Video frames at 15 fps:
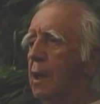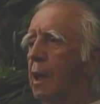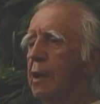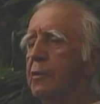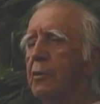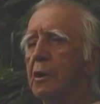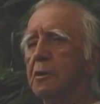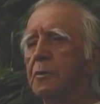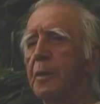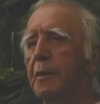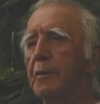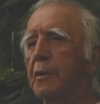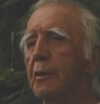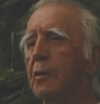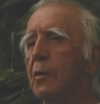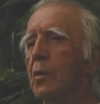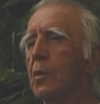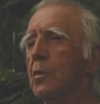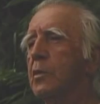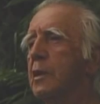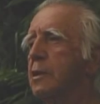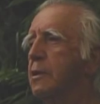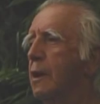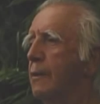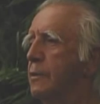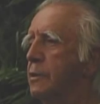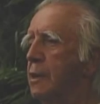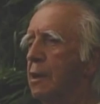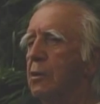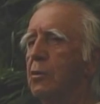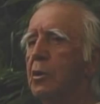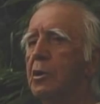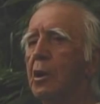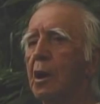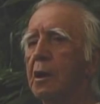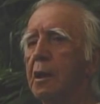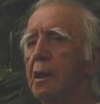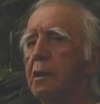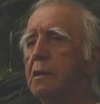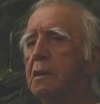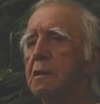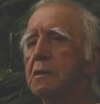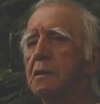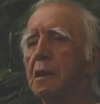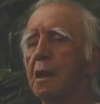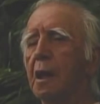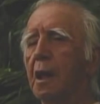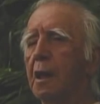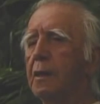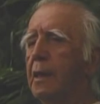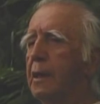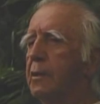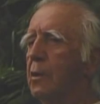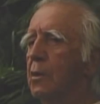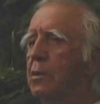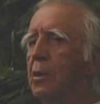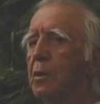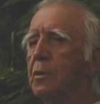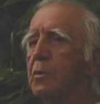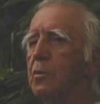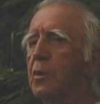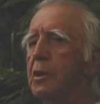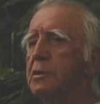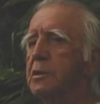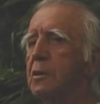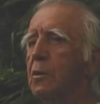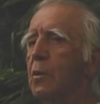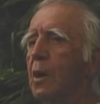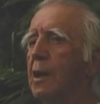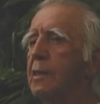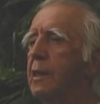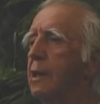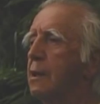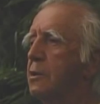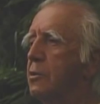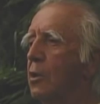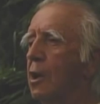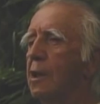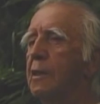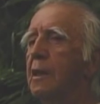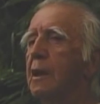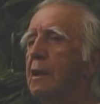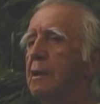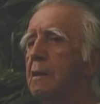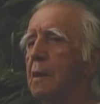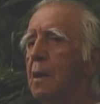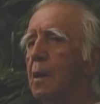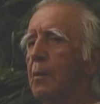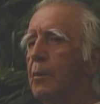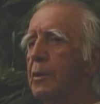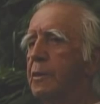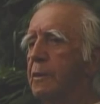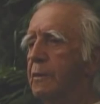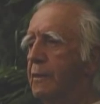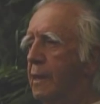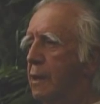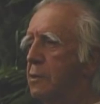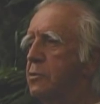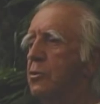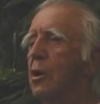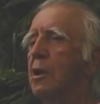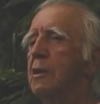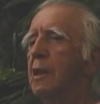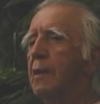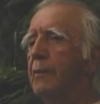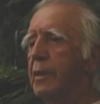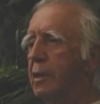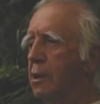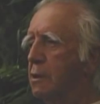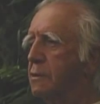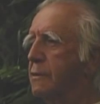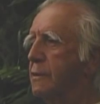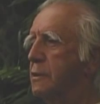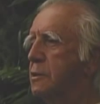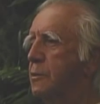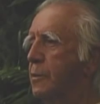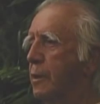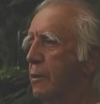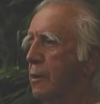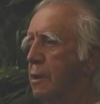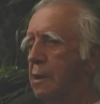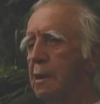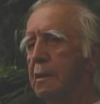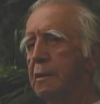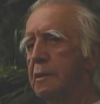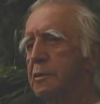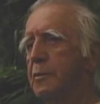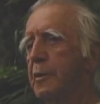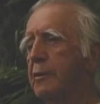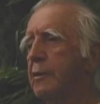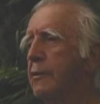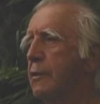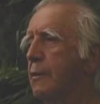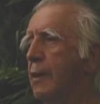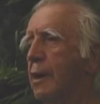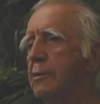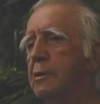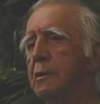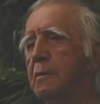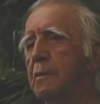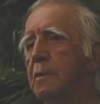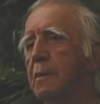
It draws people that comes there who are non-Indians, and they don't know the reason why they are drawn there, but they are drawn there because of the spirit. Spirit of the mountain.